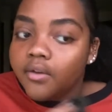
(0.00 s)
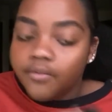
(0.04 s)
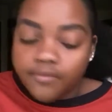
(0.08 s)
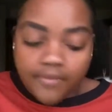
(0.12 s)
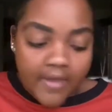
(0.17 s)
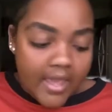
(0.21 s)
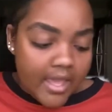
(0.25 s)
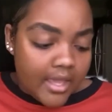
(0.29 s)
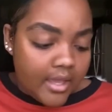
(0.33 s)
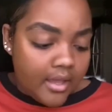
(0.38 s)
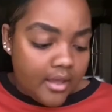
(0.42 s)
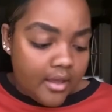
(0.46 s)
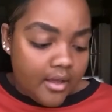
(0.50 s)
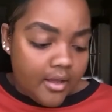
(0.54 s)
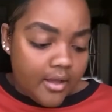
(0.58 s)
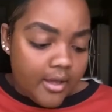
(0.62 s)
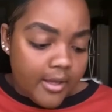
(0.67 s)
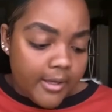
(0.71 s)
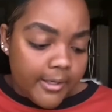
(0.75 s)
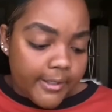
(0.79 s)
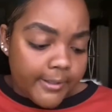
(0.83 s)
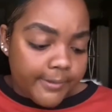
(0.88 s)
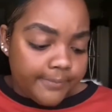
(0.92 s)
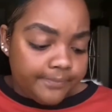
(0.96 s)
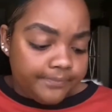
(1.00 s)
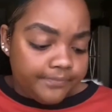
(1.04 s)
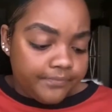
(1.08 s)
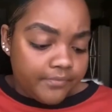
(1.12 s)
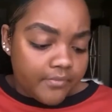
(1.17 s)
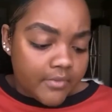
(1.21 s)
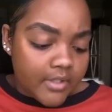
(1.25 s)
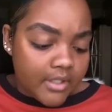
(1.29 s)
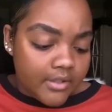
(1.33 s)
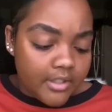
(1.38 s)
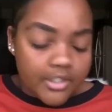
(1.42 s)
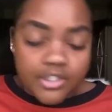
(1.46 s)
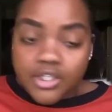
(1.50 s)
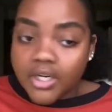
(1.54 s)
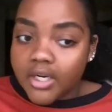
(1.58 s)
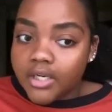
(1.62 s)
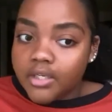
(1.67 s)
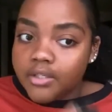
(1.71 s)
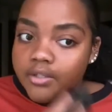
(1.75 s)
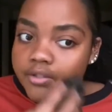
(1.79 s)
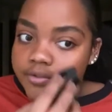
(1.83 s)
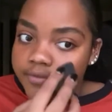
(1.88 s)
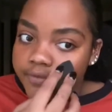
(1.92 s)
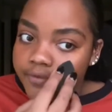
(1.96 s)
the
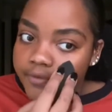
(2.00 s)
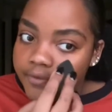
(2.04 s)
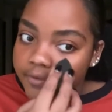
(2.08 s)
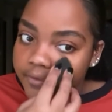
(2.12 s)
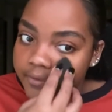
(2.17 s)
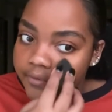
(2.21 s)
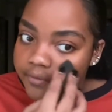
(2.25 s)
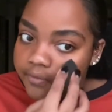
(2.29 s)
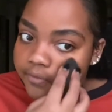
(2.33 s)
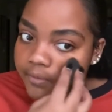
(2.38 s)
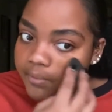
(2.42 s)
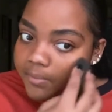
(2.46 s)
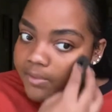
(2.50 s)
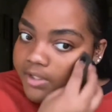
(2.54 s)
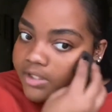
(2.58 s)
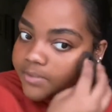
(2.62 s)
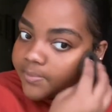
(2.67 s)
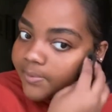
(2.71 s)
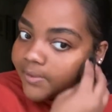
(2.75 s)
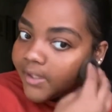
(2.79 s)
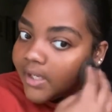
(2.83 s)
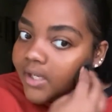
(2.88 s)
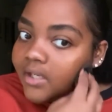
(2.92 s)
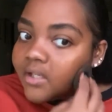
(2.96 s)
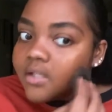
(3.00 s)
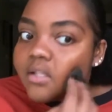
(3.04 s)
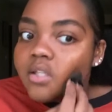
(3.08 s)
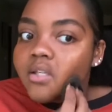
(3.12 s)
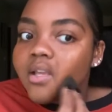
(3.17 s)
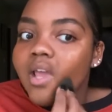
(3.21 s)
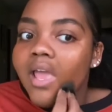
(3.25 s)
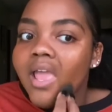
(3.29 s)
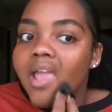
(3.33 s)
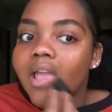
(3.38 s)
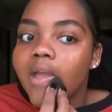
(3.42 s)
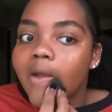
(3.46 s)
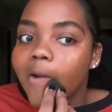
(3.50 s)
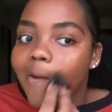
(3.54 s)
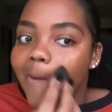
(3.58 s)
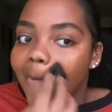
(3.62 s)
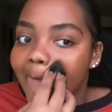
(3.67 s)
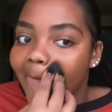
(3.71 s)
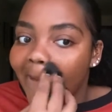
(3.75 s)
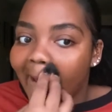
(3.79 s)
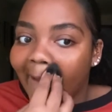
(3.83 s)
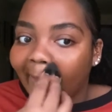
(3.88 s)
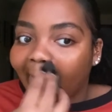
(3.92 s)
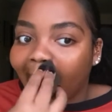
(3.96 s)
Chinese food from this place and
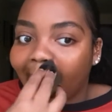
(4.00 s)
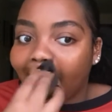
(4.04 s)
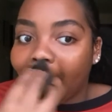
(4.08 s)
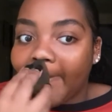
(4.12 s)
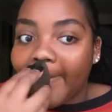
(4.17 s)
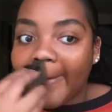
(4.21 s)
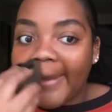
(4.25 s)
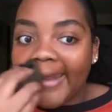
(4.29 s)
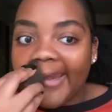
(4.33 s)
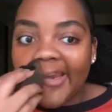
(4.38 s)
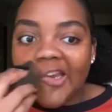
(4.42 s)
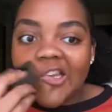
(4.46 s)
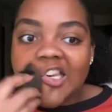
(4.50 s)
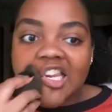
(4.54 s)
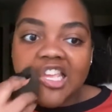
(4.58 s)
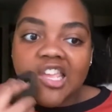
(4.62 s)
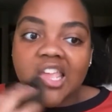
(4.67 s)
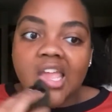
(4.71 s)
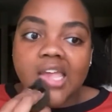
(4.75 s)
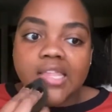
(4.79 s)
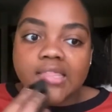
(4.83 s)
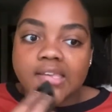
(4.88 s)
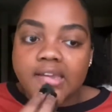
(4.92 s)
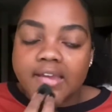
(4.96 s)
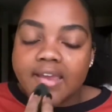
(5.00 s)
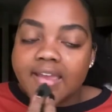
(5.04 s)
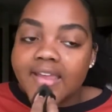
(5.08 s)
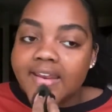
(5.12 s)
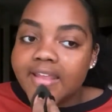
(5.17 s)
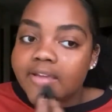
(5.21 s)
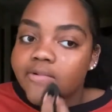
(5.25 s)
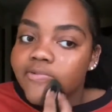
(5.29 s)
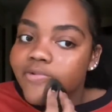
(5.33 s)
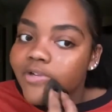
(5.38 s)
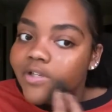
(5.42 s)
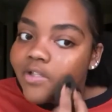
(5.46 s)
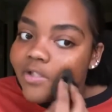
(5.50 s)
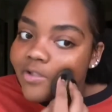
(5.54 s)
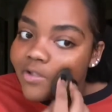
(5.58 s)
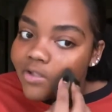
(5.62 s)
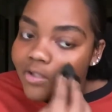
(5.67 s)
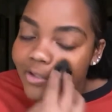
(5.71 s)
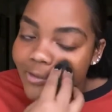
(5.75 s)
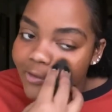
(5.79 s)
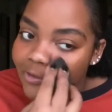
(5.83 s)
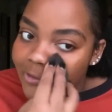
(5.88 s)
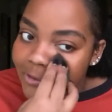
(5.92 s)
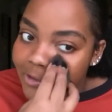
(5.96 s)
come back and eat it together, and it
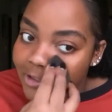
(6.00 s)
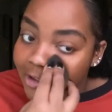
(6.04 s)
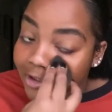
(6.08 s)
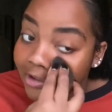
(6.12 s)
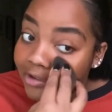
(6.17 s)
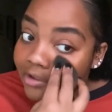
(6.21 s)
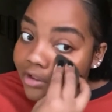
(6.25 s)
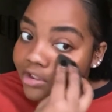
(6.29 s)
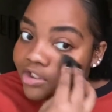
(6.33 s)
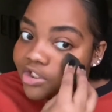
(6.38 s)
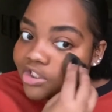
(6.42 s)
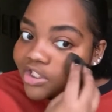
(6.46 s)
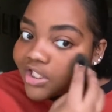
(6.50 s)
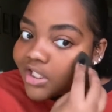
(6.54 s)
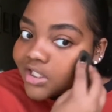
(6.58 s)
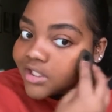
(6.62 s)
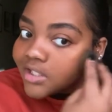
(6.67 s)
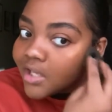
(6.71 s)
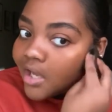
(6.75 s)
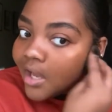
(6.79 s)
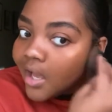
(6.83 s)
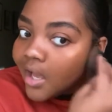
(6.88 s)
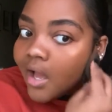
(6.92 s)
was delicious.